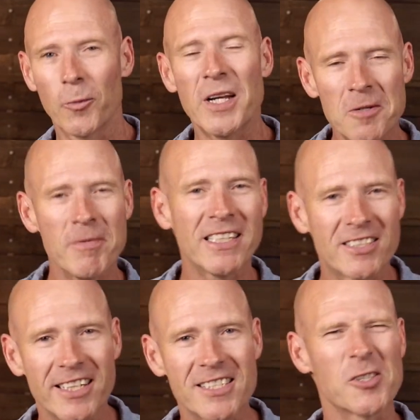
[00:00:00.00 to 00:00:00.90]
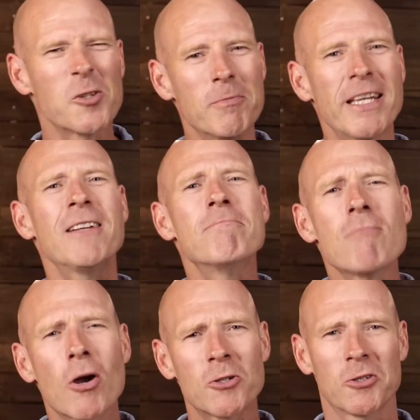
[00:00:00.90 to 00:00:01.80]
When you meet Jesus, you meet
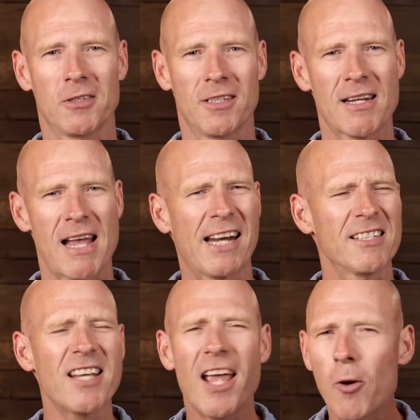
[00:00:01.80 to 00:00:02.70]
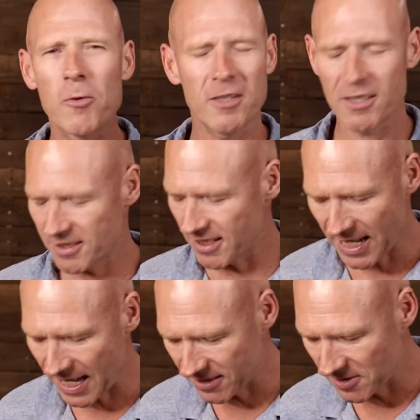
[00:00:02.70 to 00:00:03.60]
emotion at its healthiest
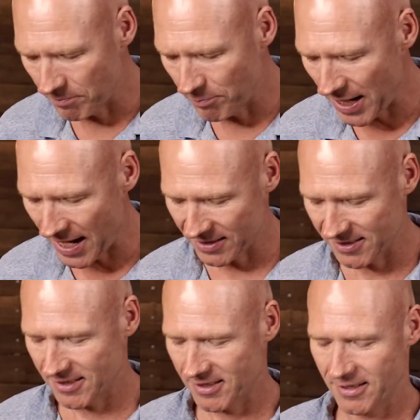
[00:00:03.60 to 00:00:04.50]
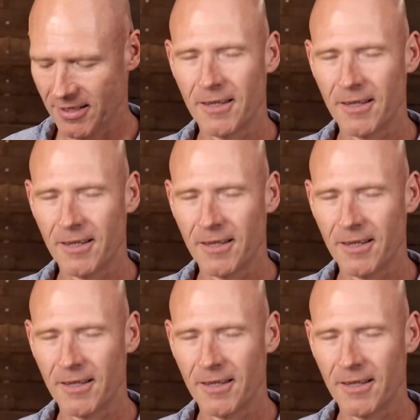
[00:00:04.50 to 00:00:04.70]
and at its best.